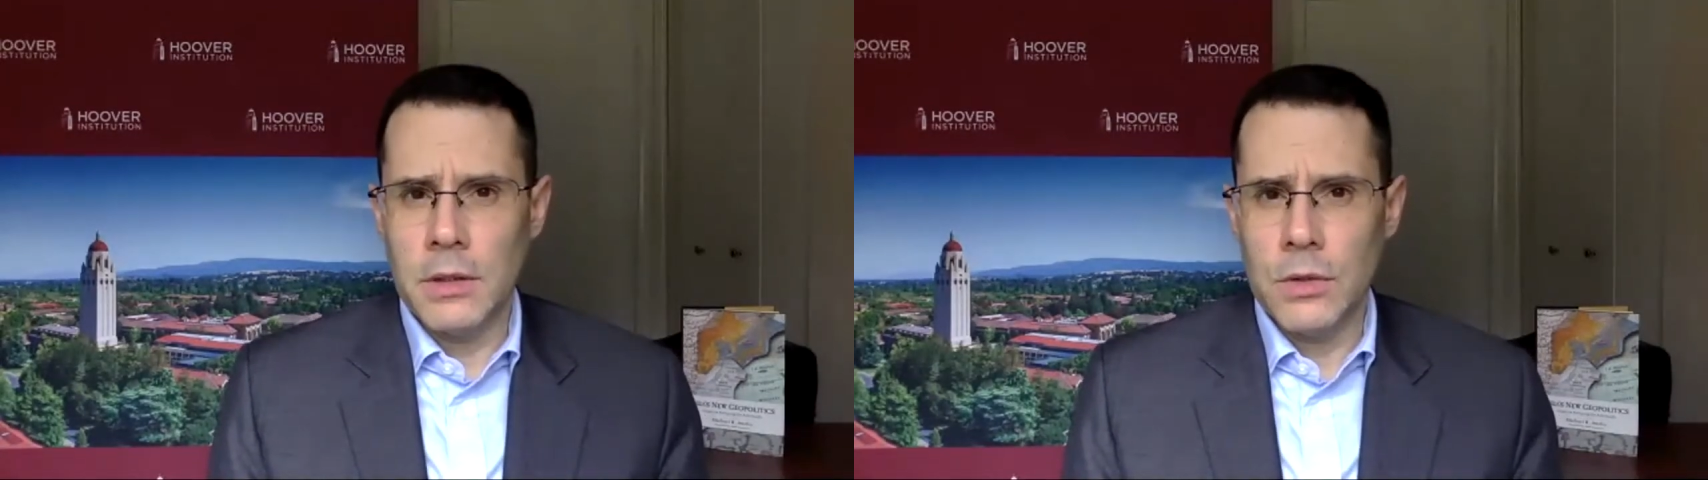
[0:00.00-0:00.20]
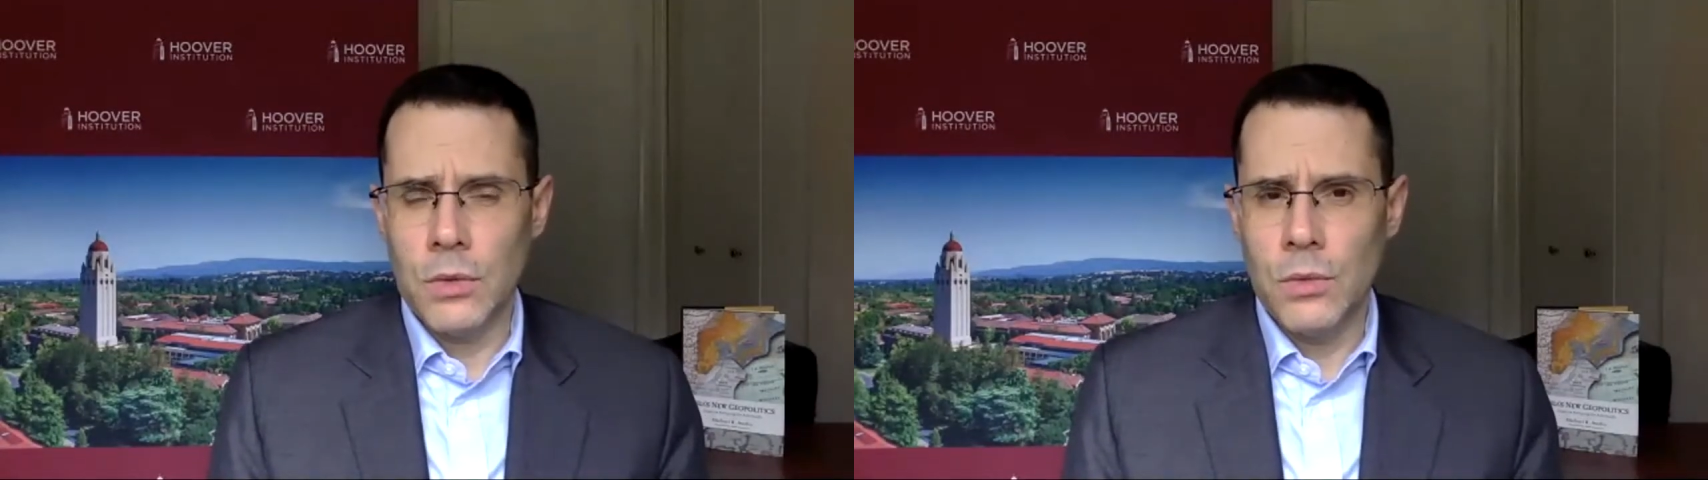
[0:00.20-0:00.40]

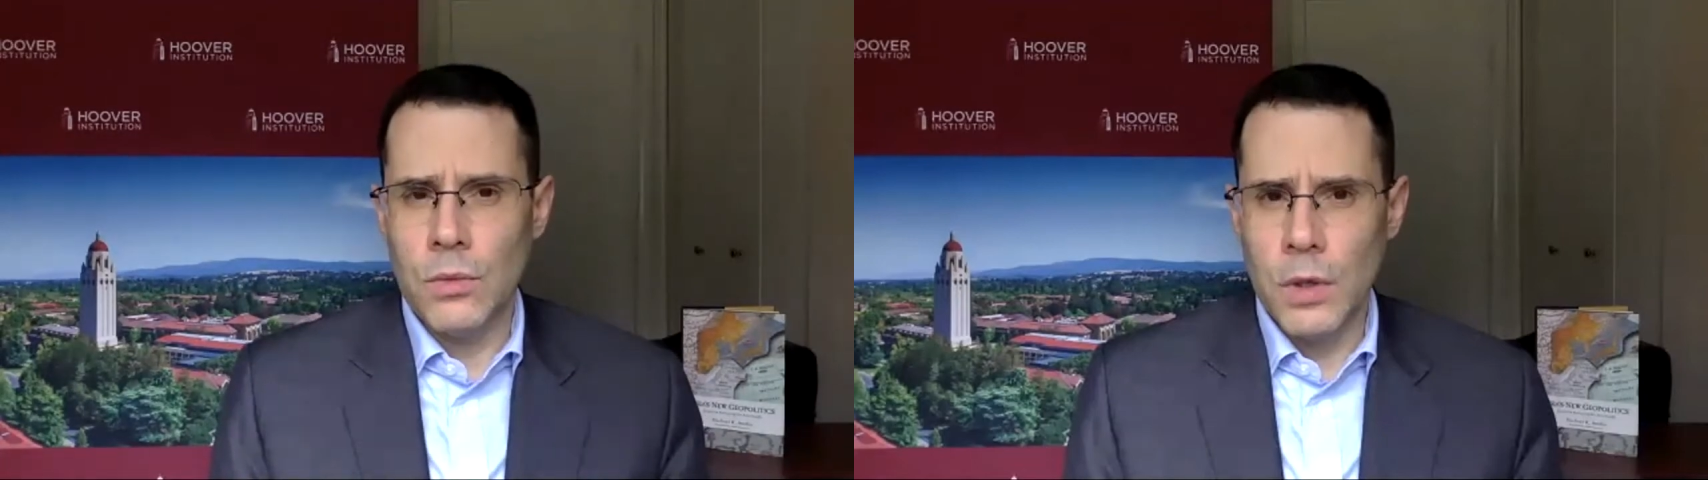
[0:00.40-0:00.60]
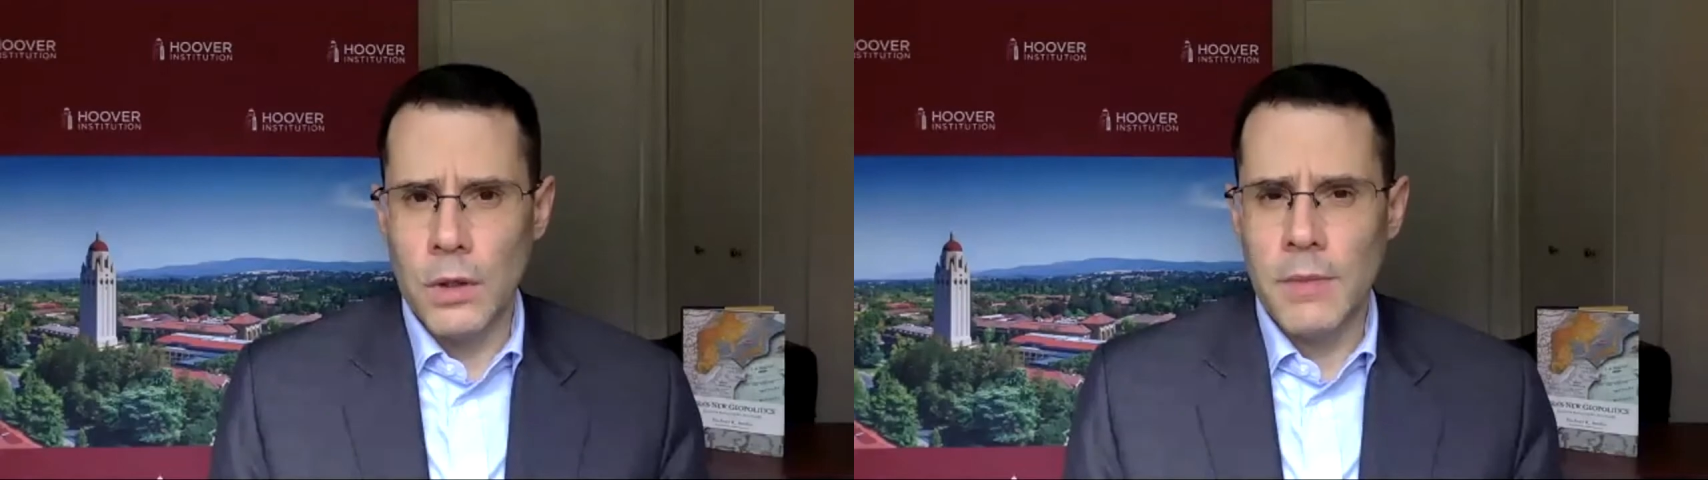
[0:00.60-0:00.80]
to
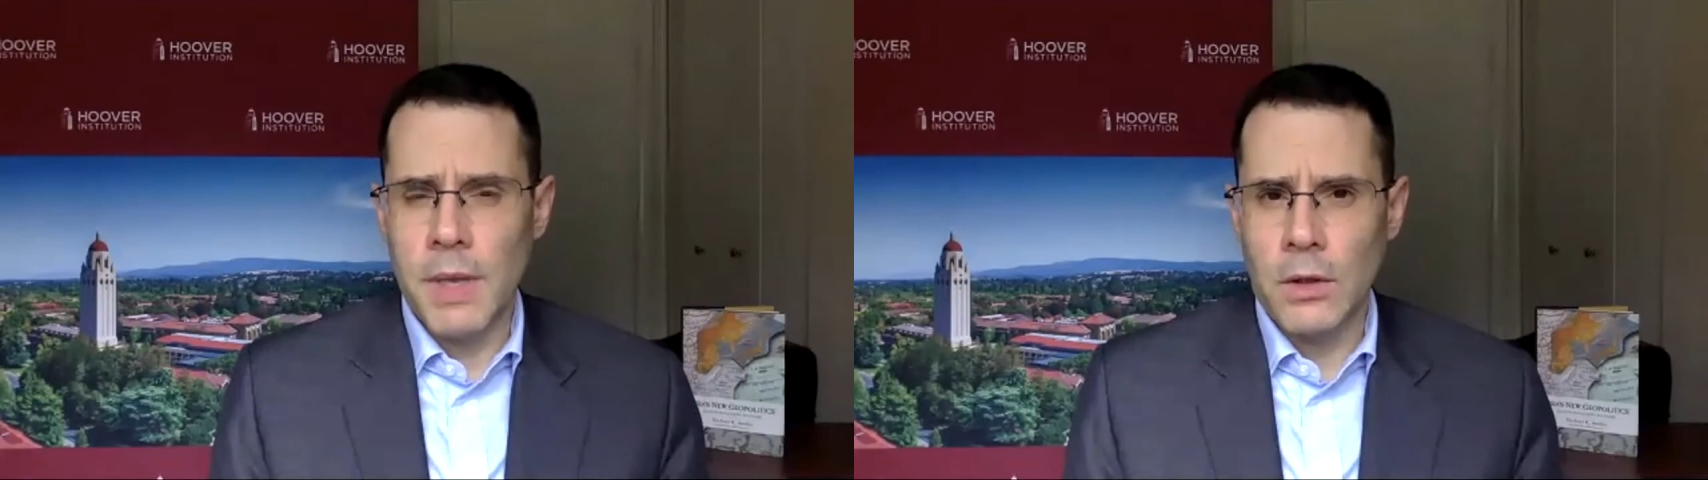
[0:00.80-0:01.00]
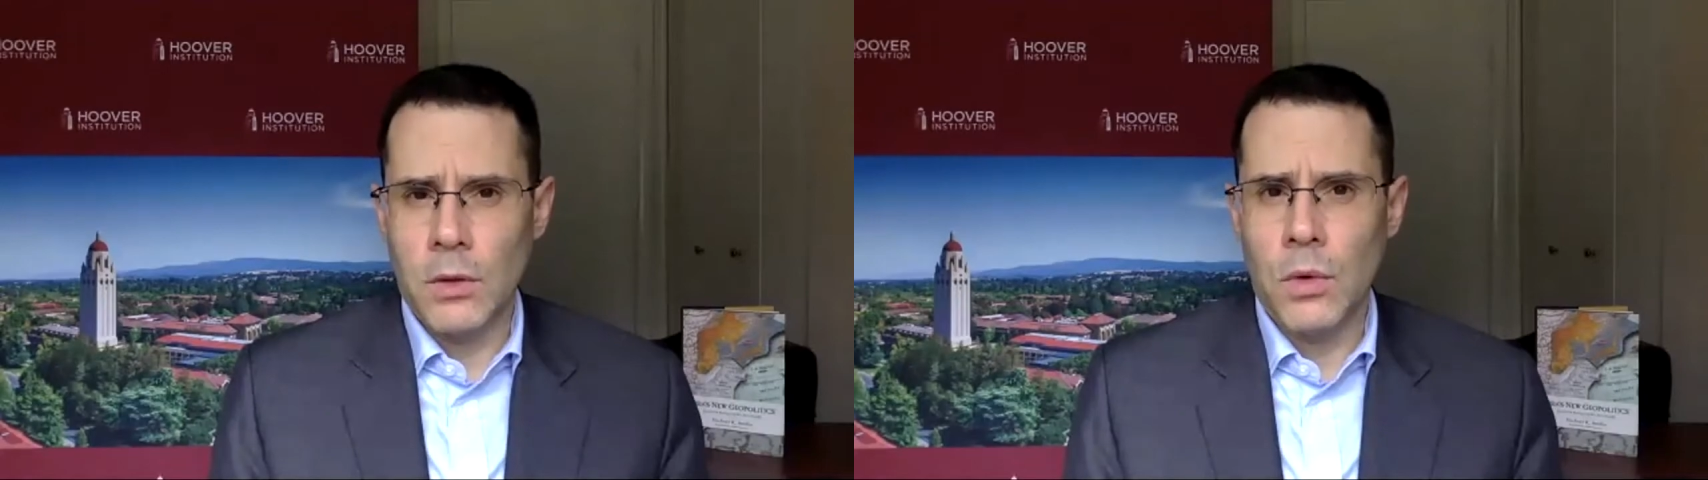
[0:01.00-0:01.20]
really
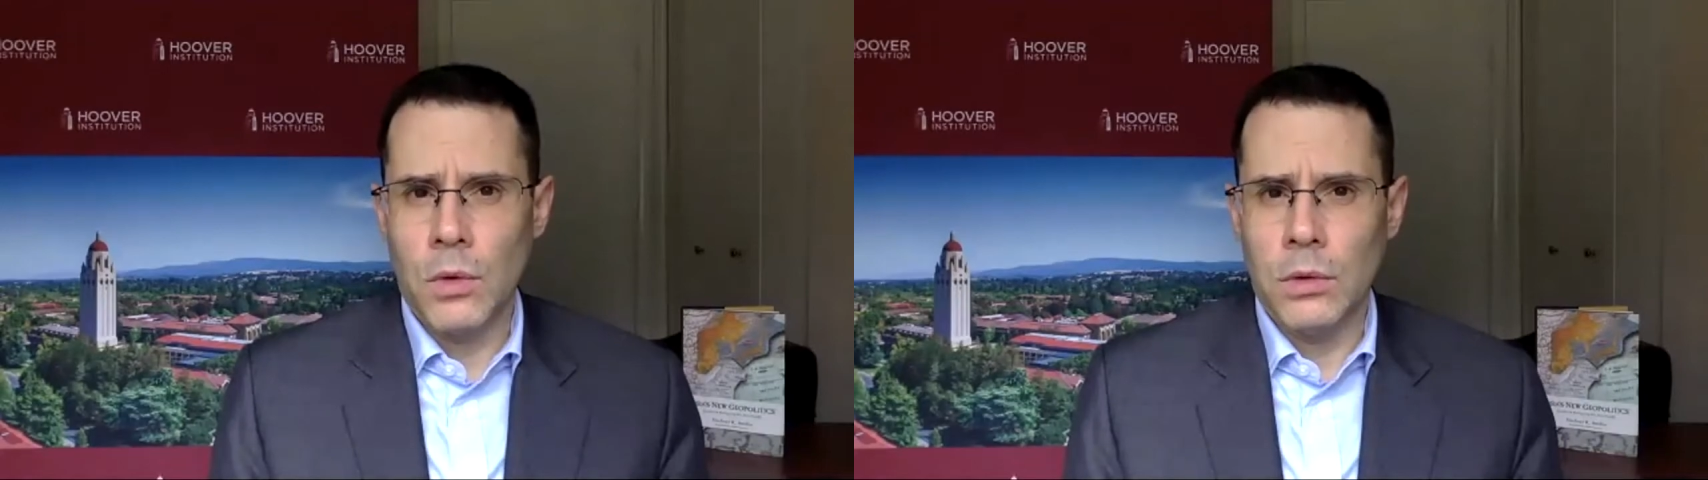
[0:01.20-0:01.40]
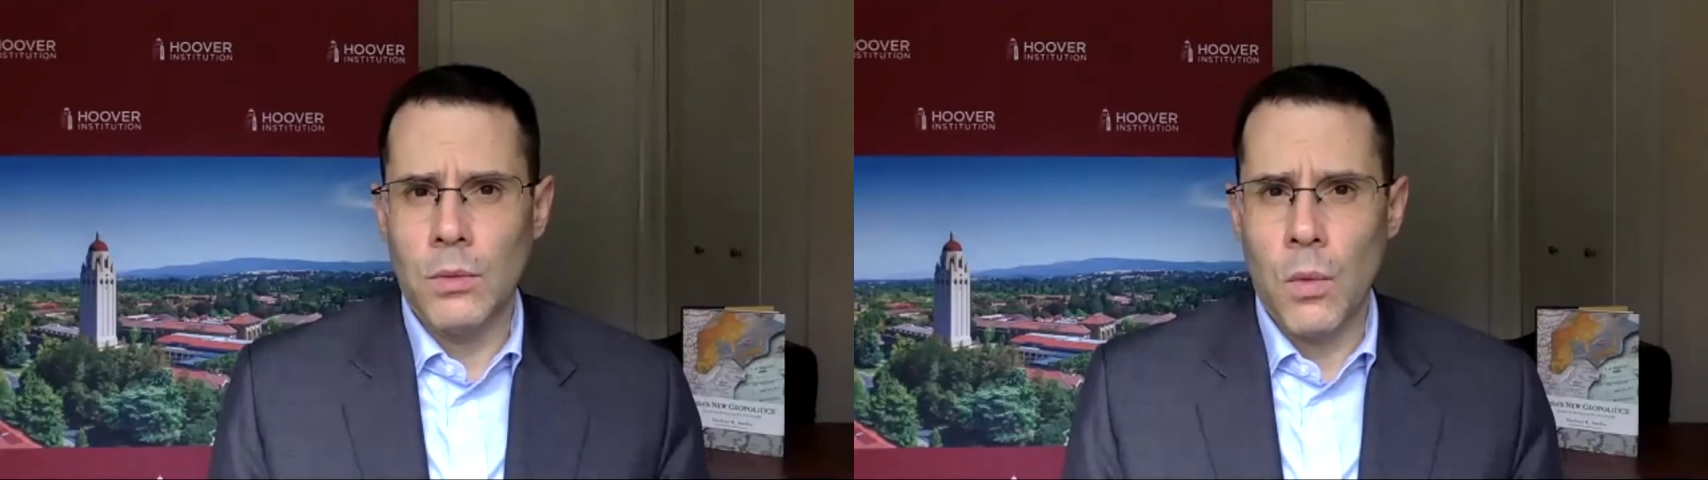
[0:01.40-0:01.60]
make the
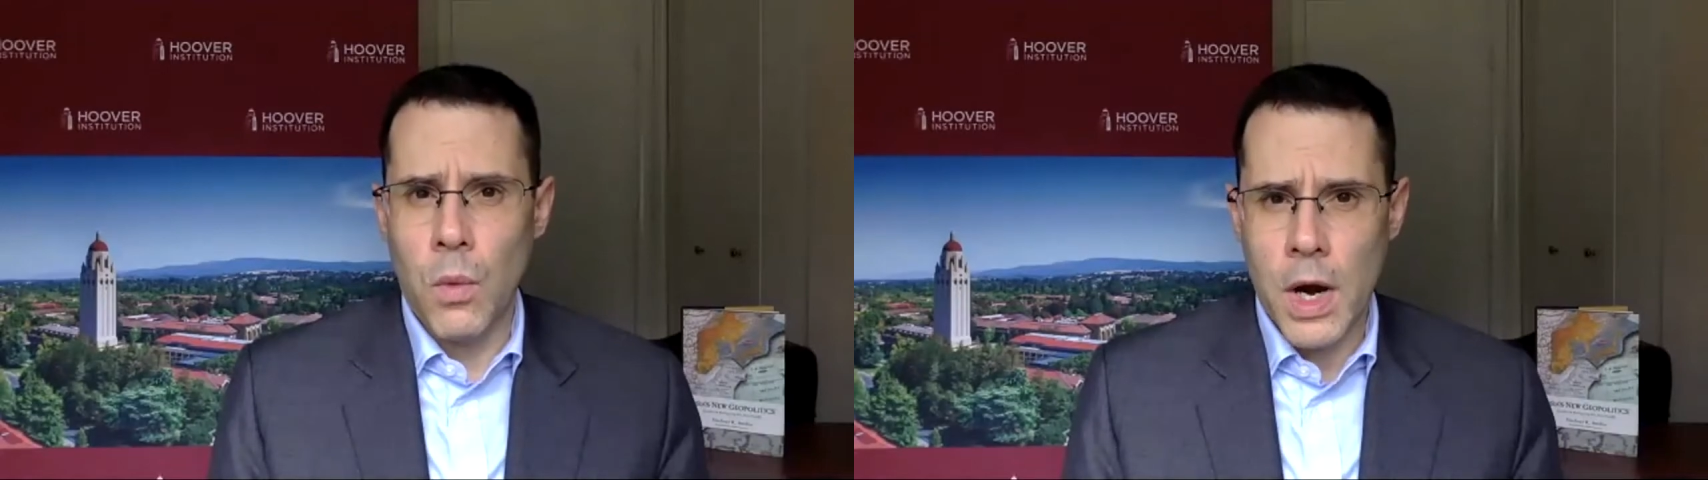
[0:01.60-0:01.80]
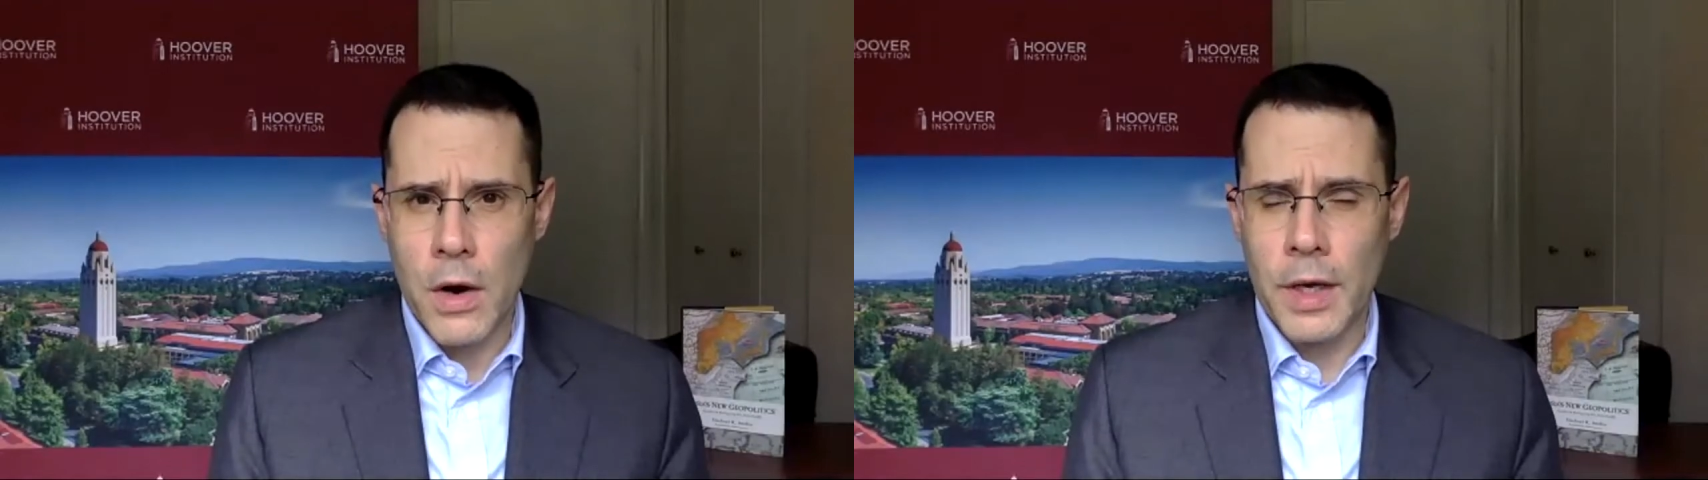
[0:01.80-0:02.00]
world
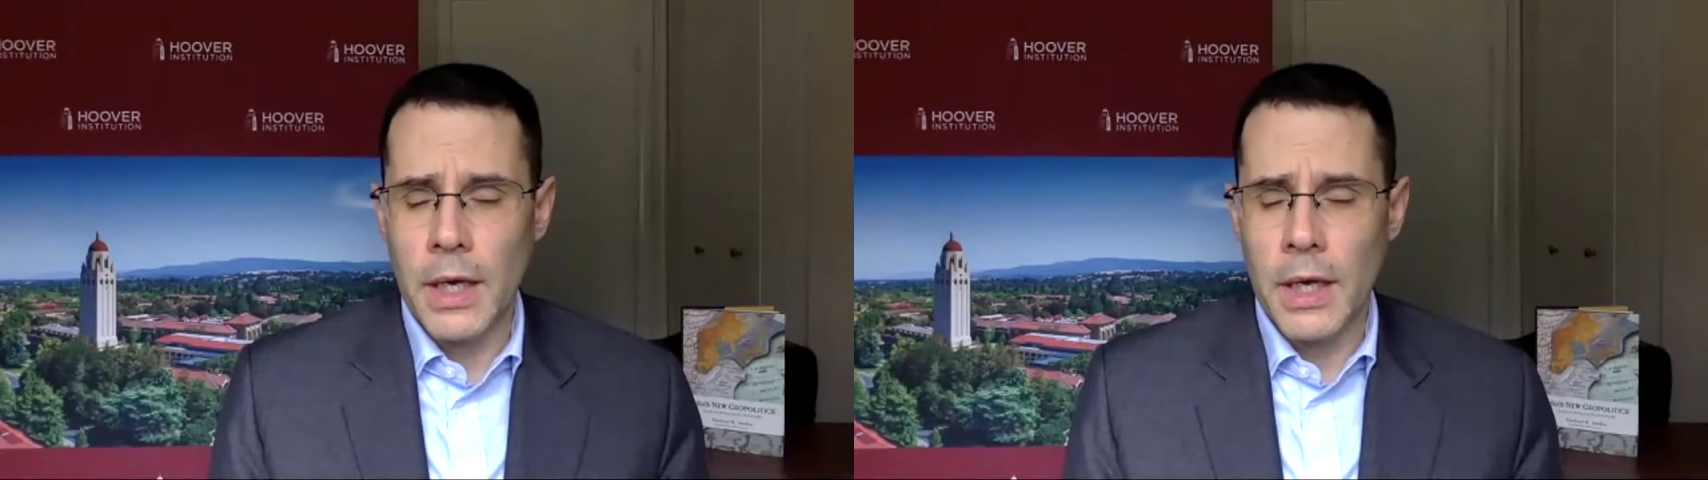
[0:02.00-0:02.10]
wary,